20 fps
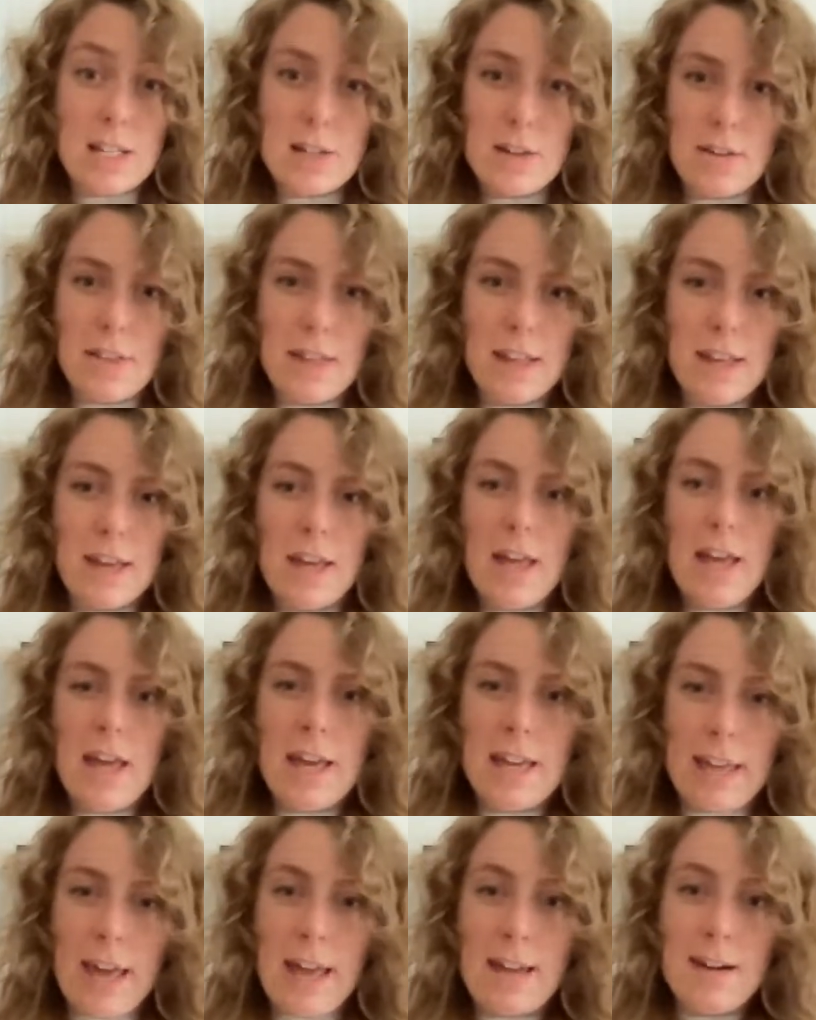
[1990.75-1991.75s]
So I think
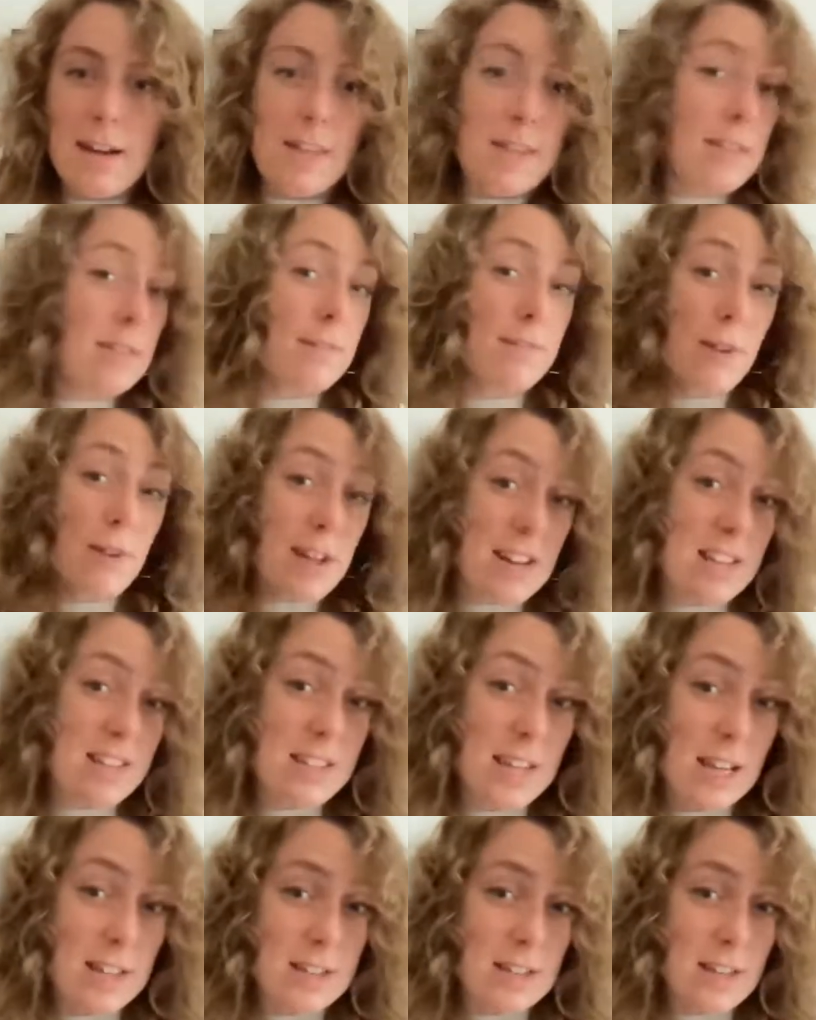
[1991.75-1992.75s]
the
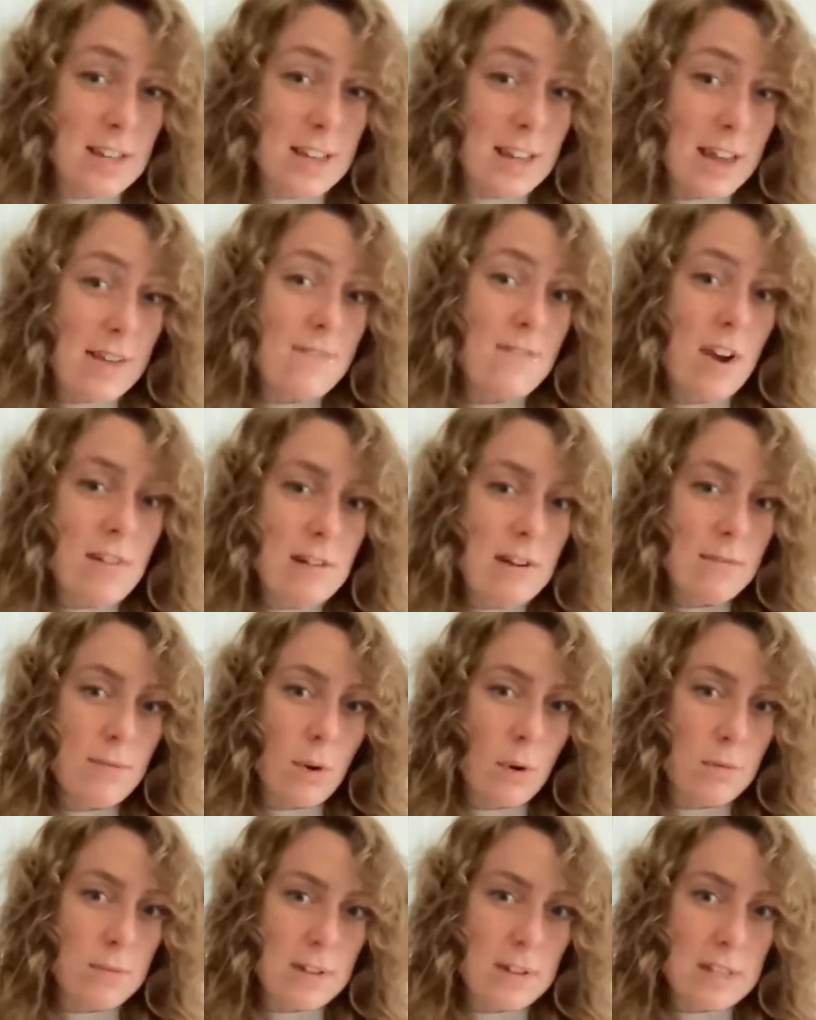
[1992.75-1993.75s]
finance sector can get very
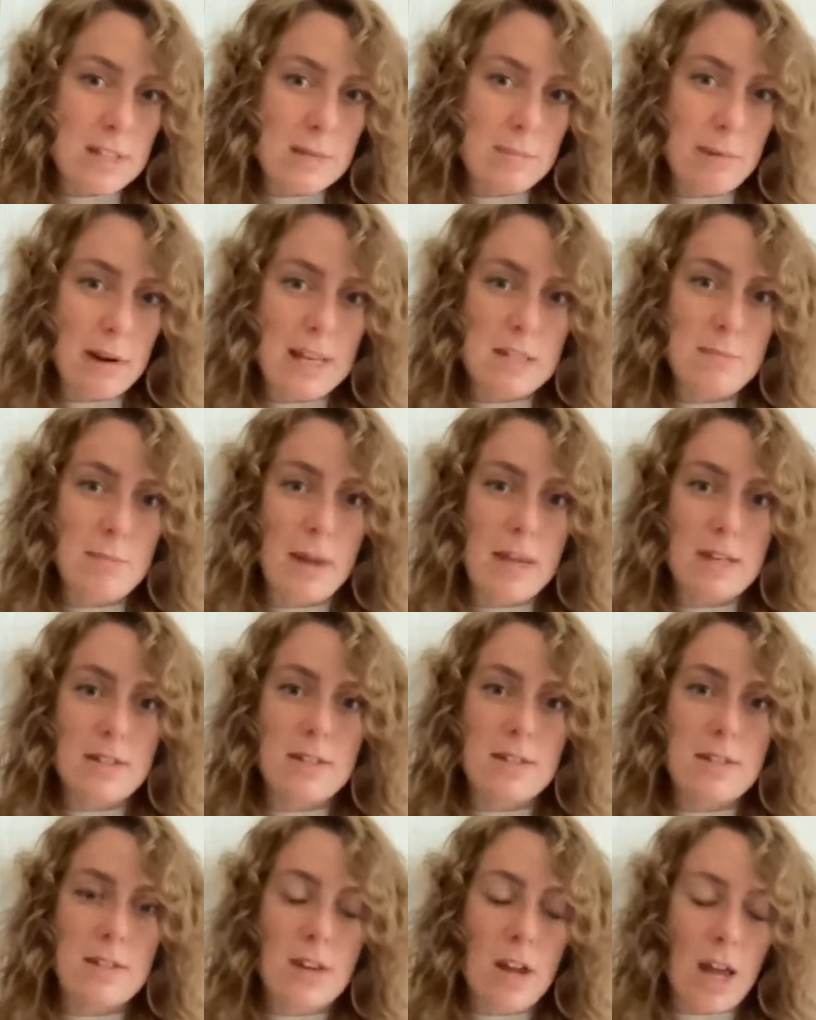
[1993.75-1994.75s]
involved in these
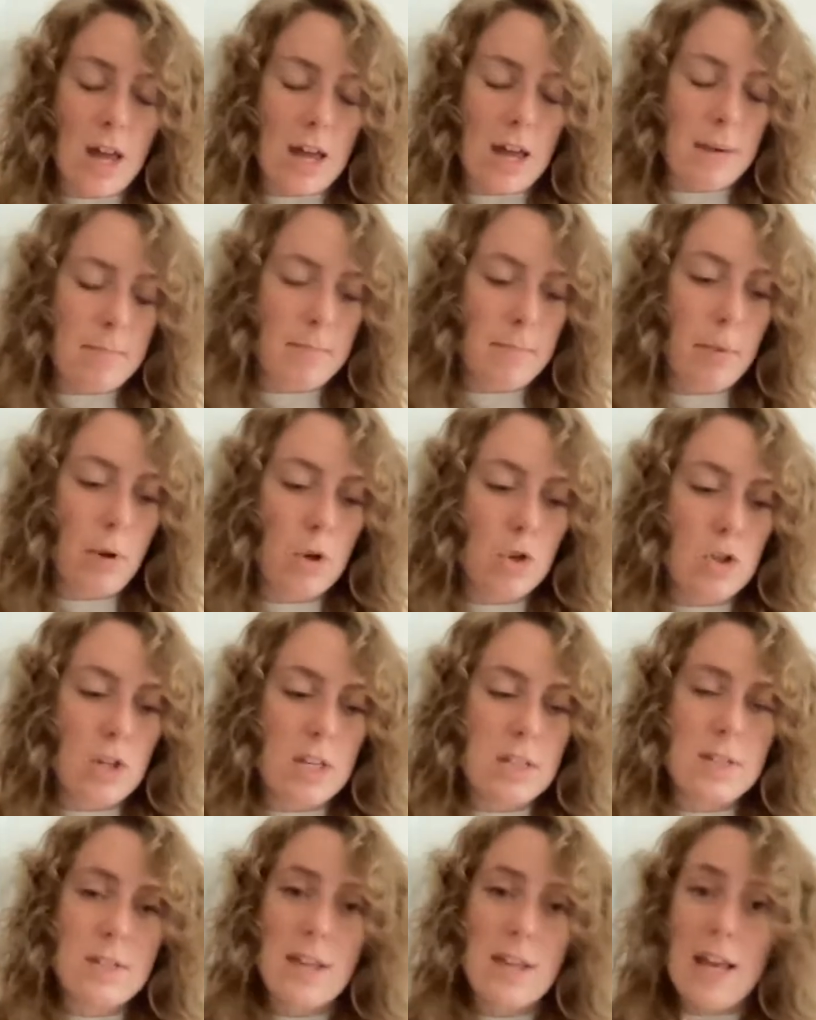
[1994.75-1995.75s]
place-based
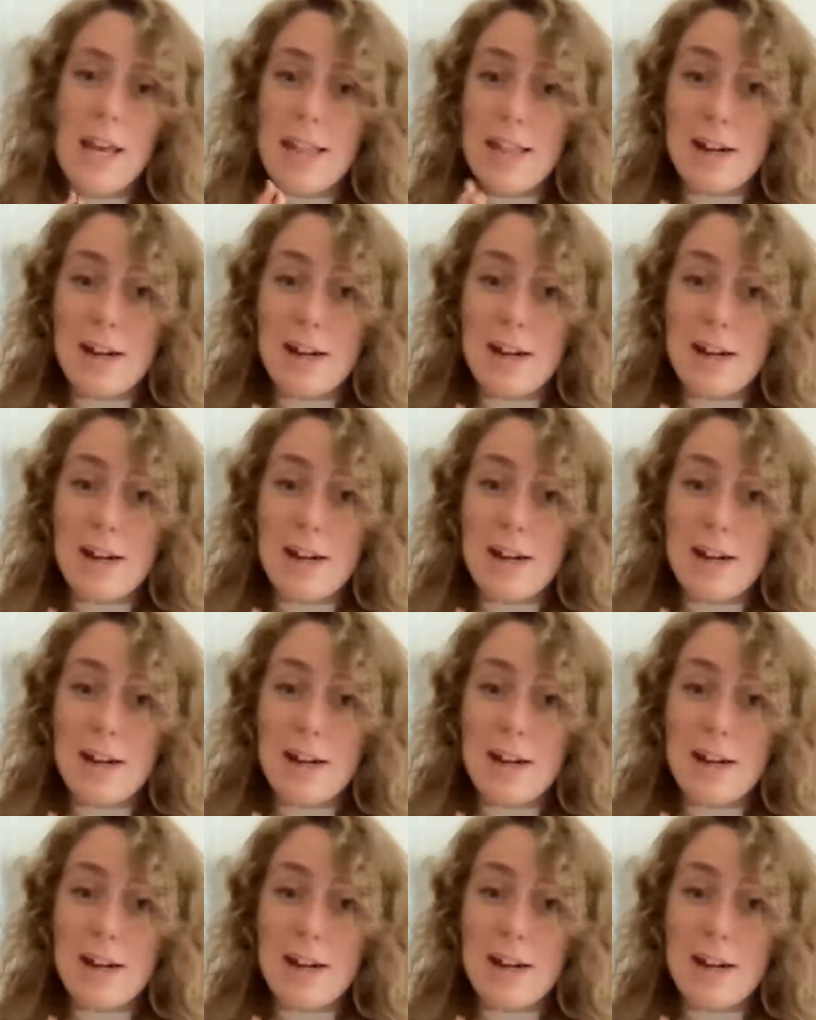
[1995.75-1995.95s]
pushes.